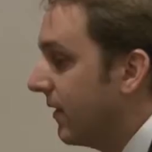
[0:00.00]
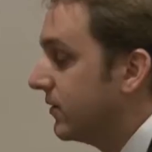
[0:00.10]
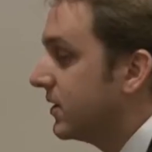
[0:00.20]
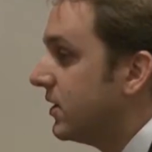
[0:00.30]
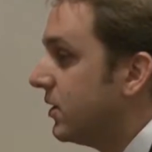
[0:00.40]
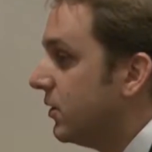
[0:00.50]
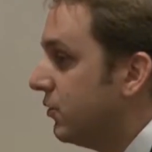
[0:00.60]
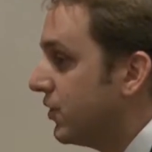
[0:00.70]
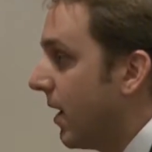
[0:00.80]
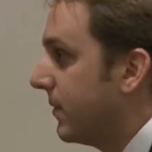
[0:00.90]
And there's a
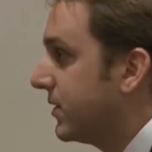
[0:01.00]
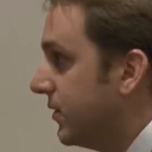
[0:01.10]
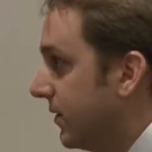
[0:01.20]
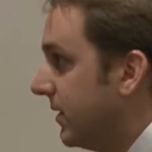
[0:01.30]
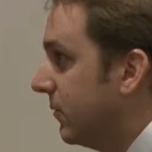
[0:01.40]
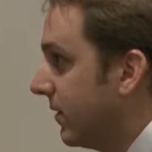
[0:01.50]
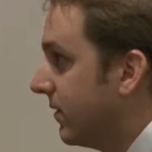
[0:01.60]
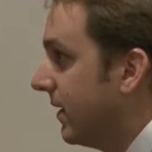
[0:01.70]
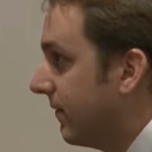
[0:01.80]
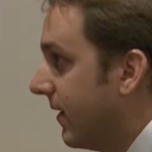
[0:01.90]
huge opportunity
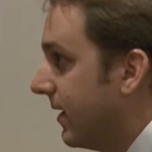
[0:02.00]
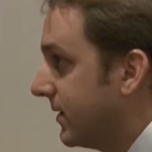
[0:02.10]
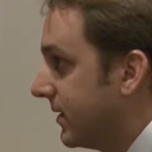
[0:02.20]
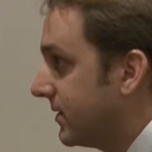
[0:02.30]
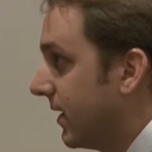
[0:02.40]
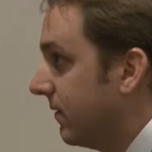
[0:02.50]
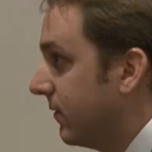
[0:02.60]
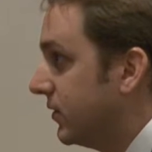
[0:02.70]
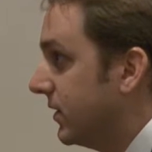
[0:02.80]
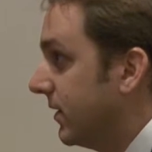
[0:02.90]
with the FAA test site in
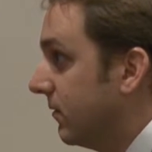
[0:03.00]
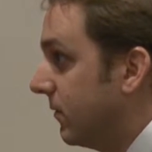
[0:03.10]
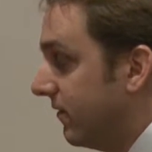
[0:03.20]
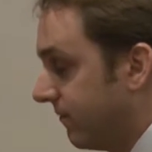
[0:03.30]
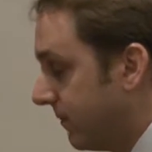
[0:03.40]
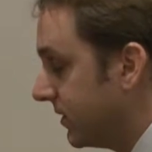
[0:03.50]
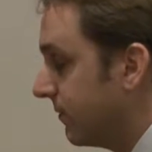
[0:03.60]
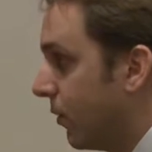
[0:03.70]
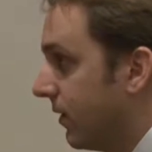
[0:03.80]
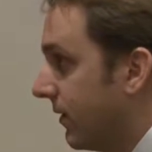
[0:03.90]
Virginia. We've been
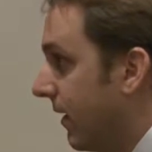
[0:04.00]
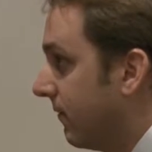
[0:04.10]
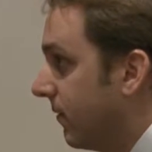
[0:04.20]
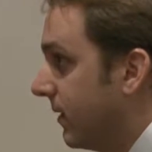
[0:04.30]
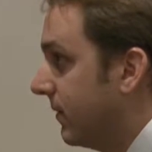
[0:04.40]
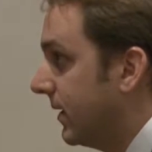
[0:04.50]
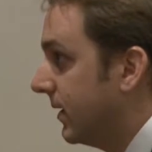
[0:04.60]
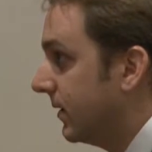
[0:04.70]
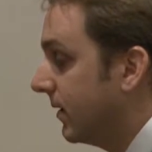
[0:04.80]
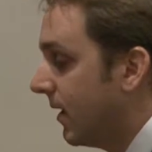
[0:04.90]
supporting that from the
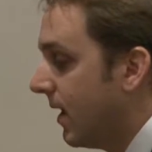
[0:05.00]
beginning.